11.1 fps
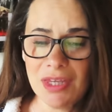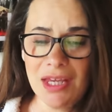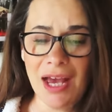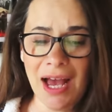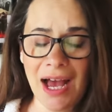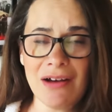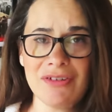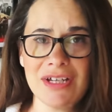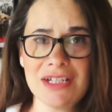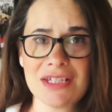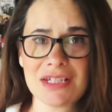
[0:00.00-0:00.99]
have
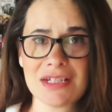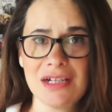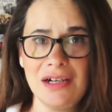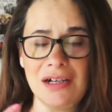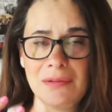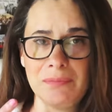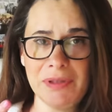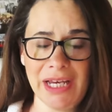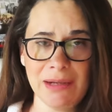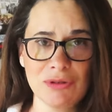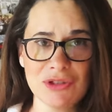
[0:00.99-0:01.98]
it
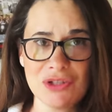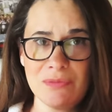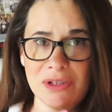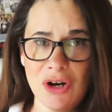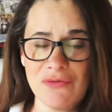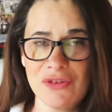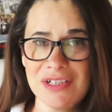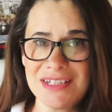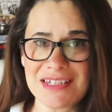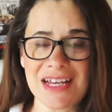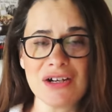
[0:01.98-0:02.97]
be able to be offered
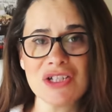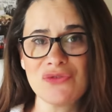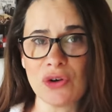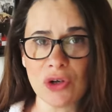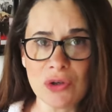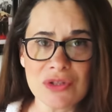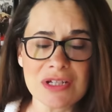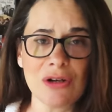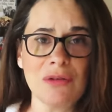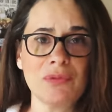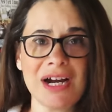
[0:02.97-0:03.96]
discounts for
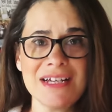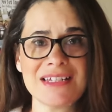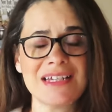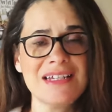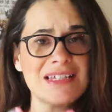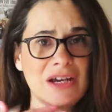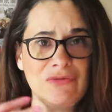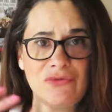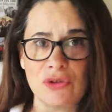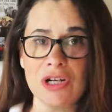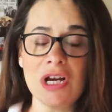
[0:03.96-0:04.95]
wholesale prices, and
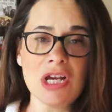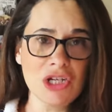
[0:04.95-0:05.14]
for,